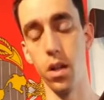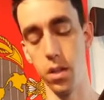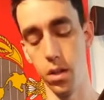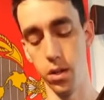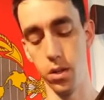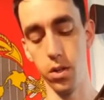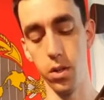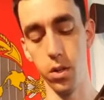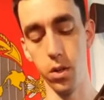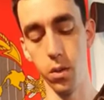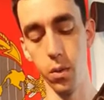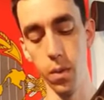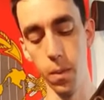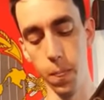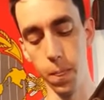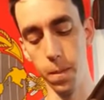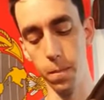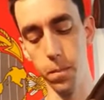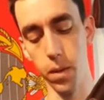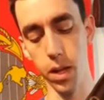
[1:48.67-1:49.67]
the shoe,
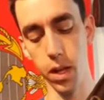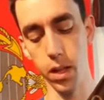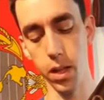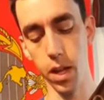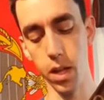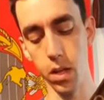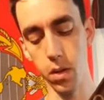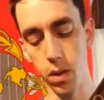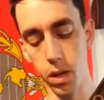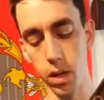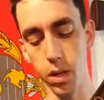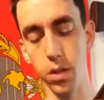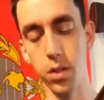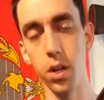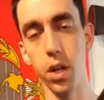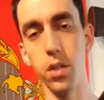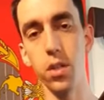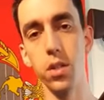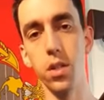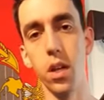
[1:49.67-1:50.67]
meaning that you can
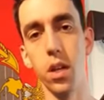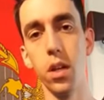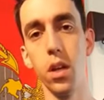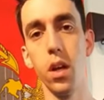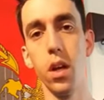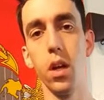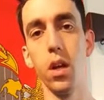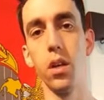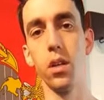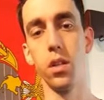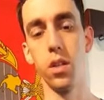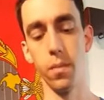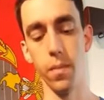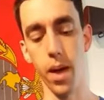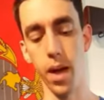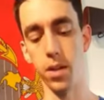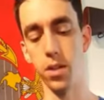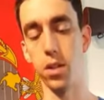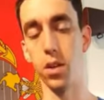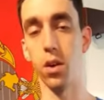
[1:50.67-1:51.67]
adjust it to
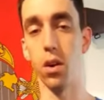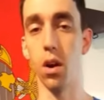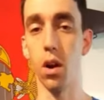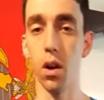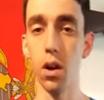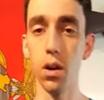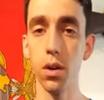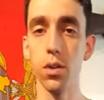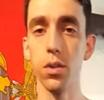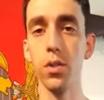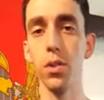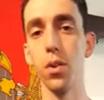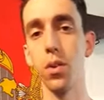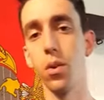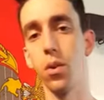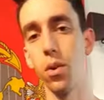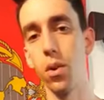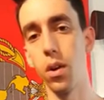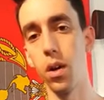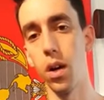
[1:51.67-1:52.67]
match your arch
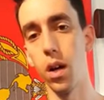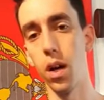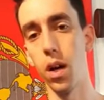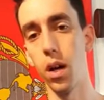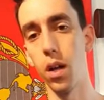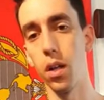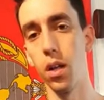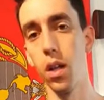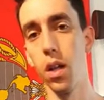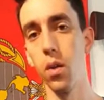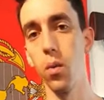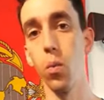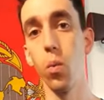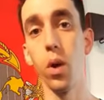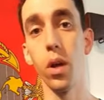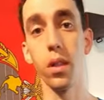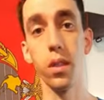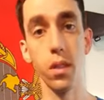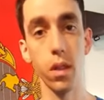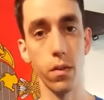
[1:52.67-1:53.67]
or
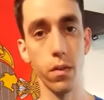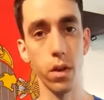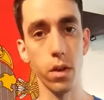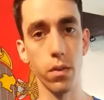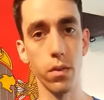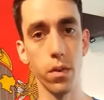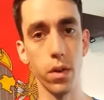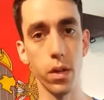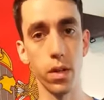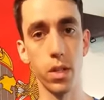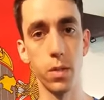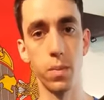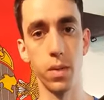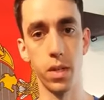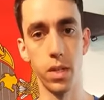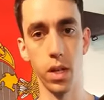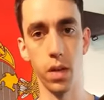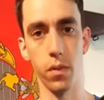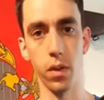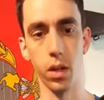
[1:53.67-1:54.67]
width of your foot
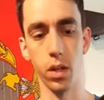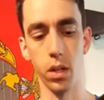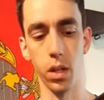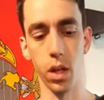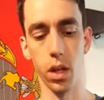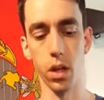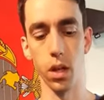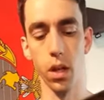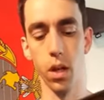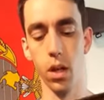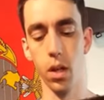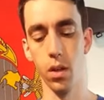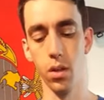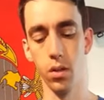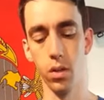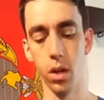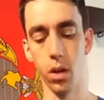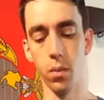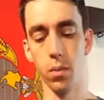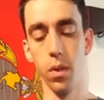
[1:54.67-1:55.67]
specifically.
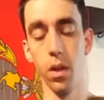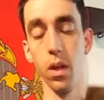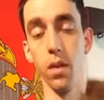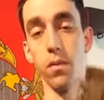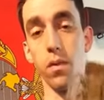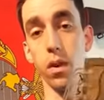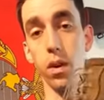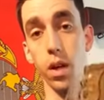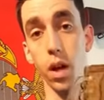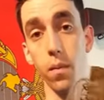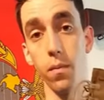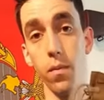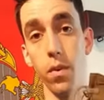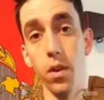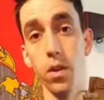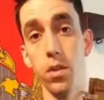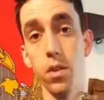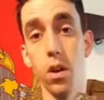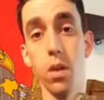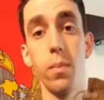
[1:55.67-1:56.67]
So for
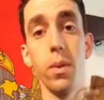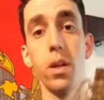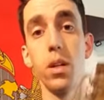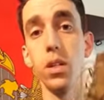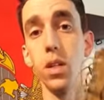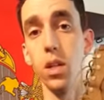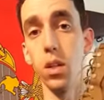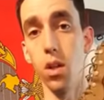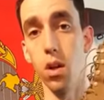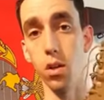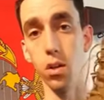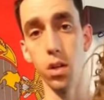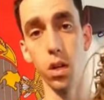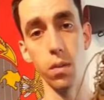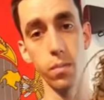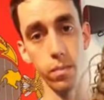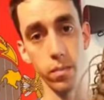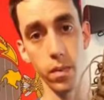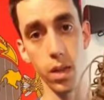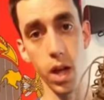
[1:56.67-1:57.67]
comfort, durability, long
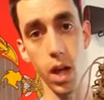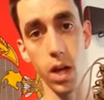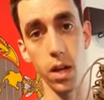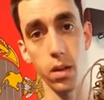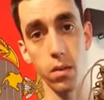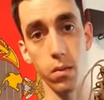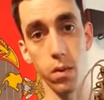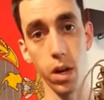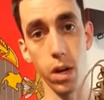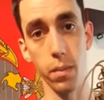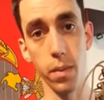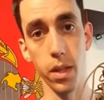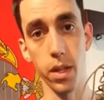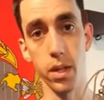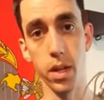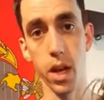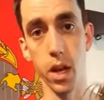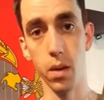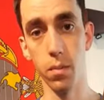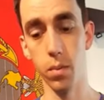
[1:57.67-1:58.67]
term, I recommend
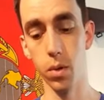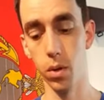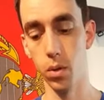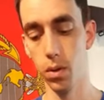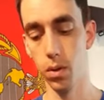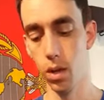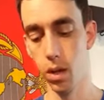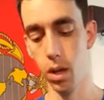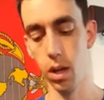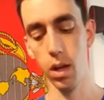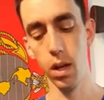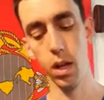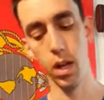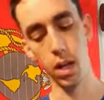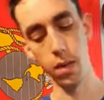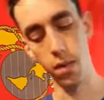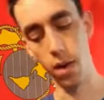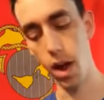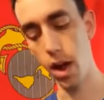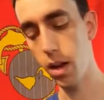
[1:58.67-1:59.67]
the Danner boot.
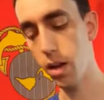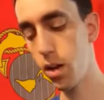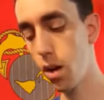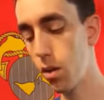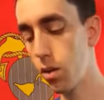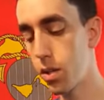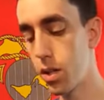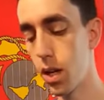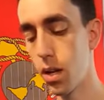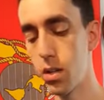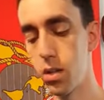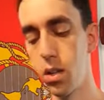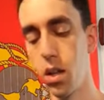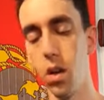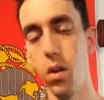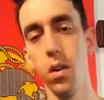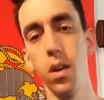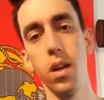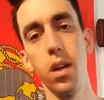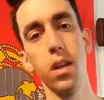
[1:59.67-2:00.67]
If you're headed to OCS
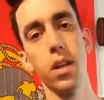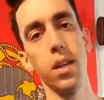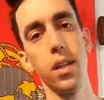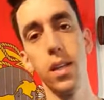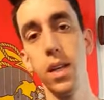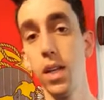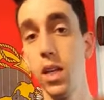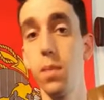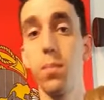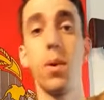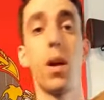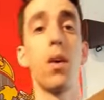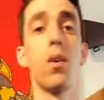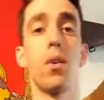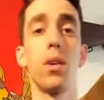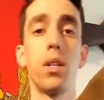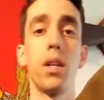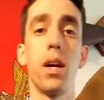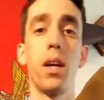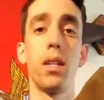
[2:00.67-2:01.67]
though, you need to
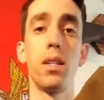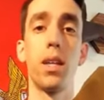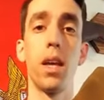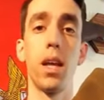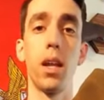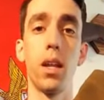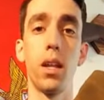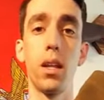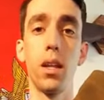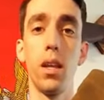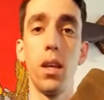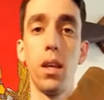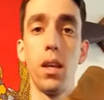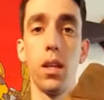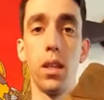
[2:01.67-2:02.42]
prioritize getting